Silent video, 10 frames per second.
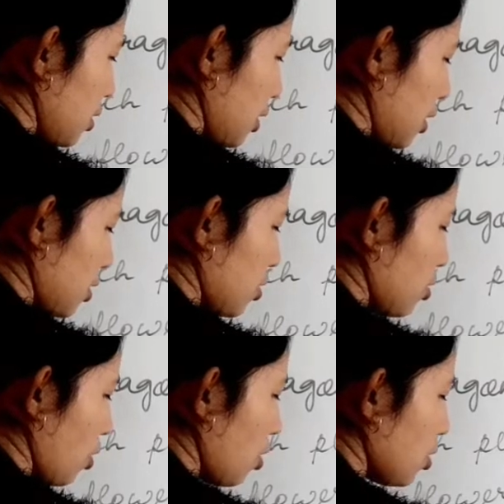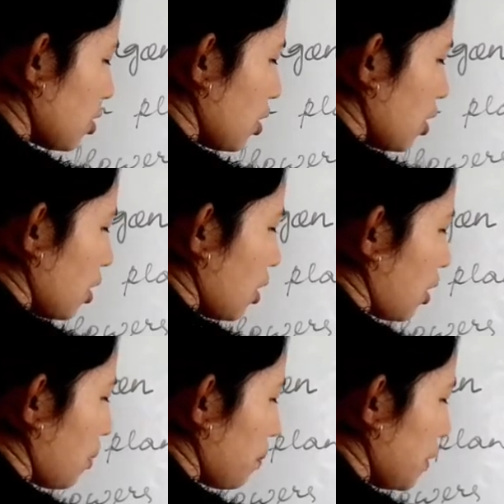is not
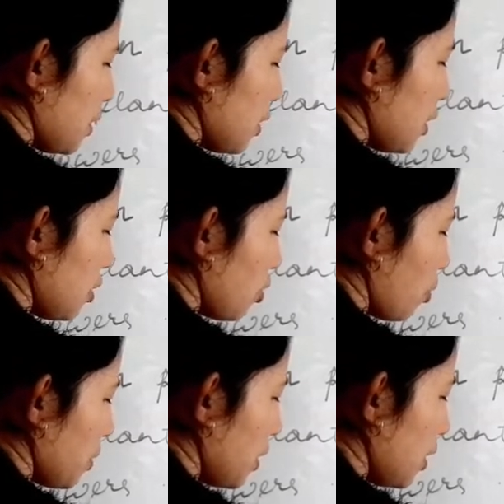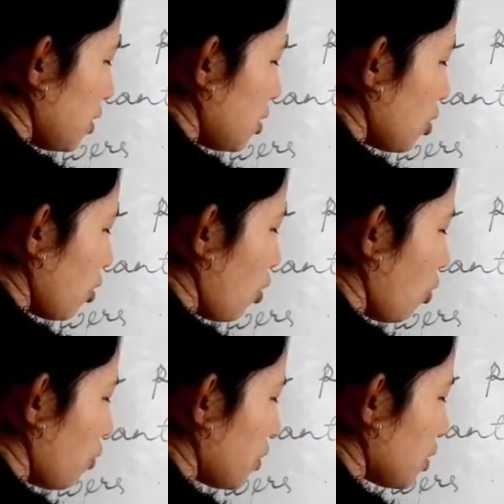completely dominant
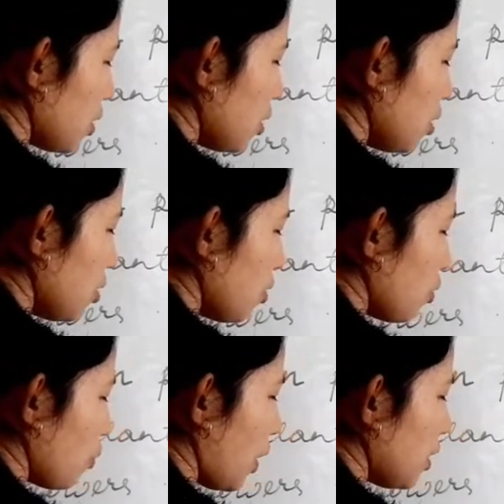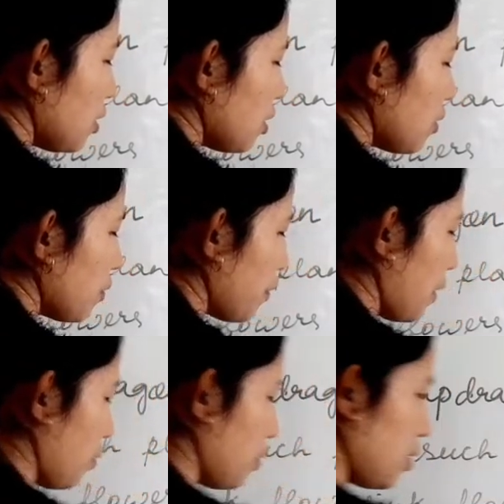over the white flower,